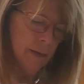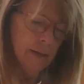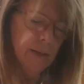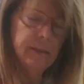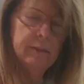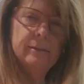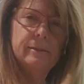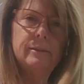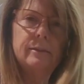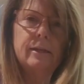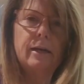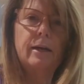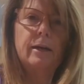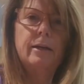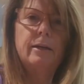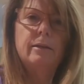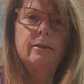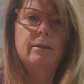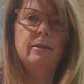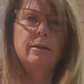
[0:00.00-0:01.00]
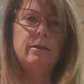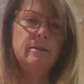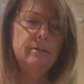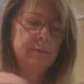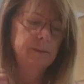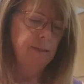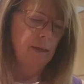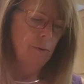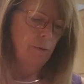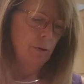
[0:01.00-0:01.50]
inside the
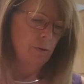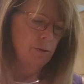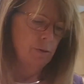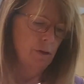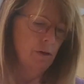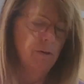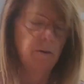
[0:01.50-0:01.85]
sourdough